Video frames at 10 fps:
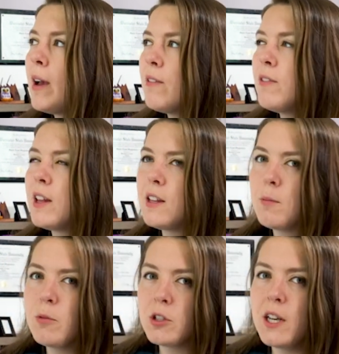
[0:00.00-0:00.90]
I feel like the
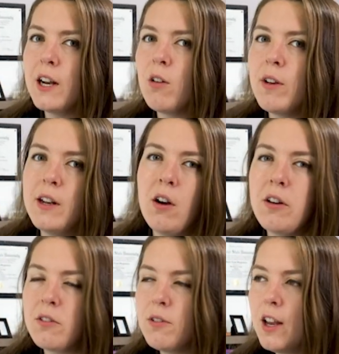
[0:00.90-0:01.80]
book title and
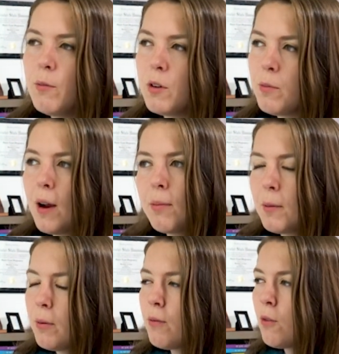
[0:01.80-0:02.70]
author name would
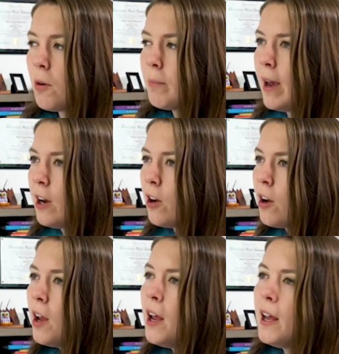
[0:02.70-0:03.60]
probably perform better